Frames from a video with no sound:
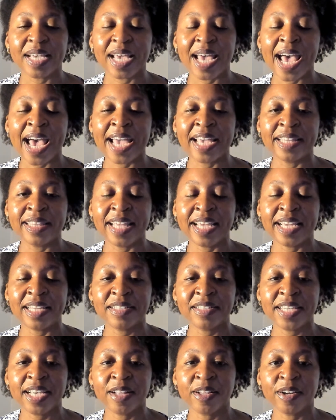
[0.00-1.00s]
I
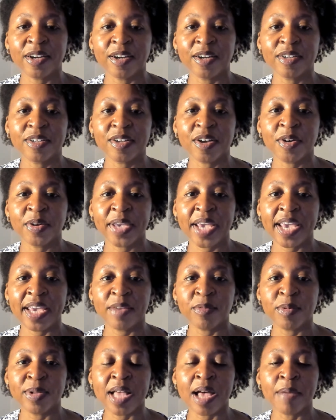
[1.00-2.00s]
then tell her,
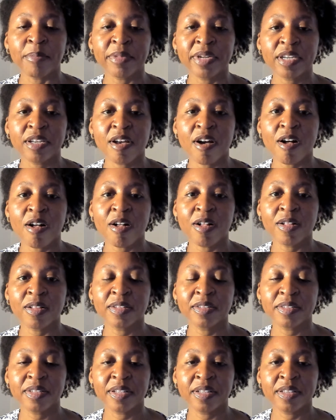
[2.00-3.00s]
okay, well, I'm going to
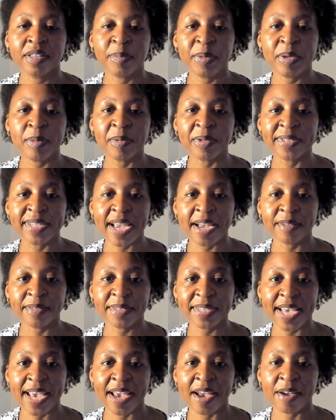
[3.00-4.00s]
call the people
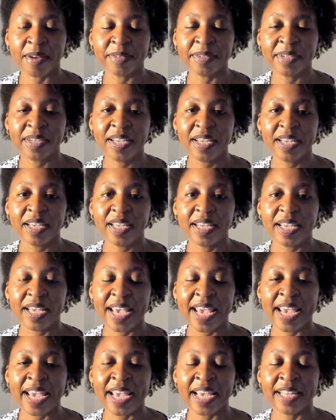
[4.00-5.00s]
downtown.
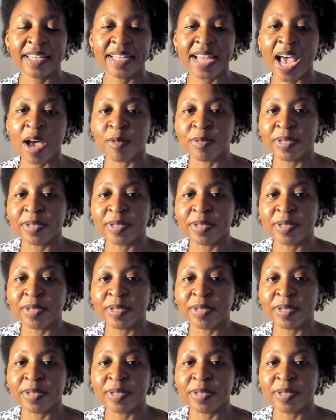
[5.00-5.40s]
And I